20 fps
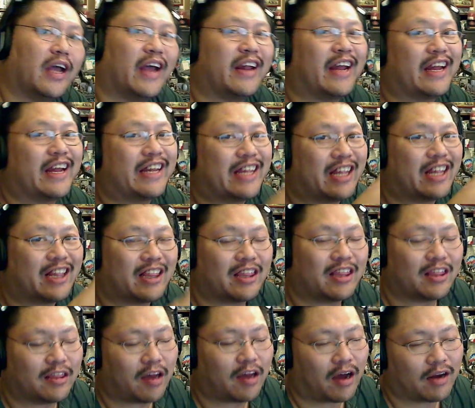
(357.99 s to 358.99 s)
and I
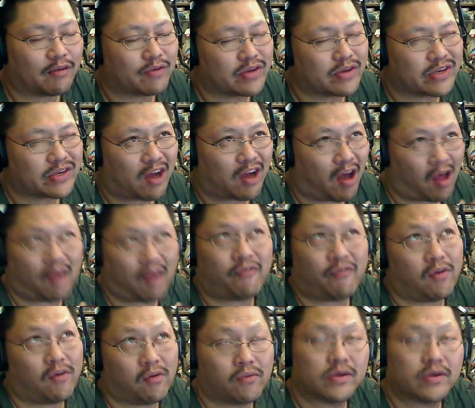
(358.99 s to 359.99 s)
thought it was
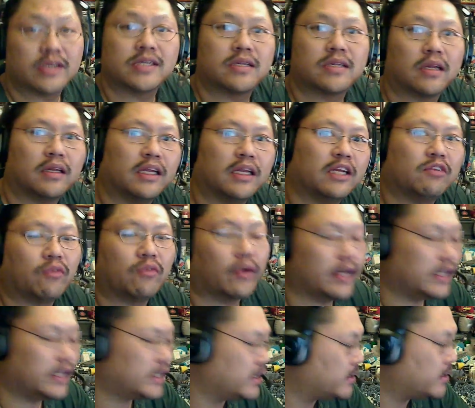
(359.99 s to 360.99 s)
awful, was the
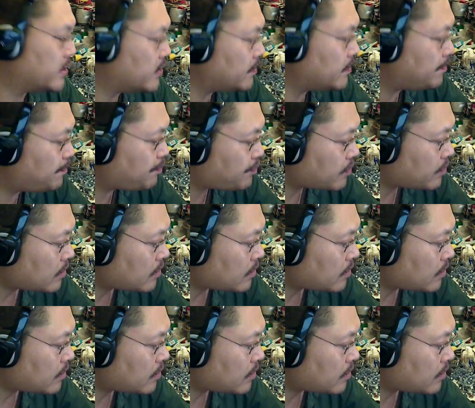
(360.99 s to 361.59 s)
D20 system.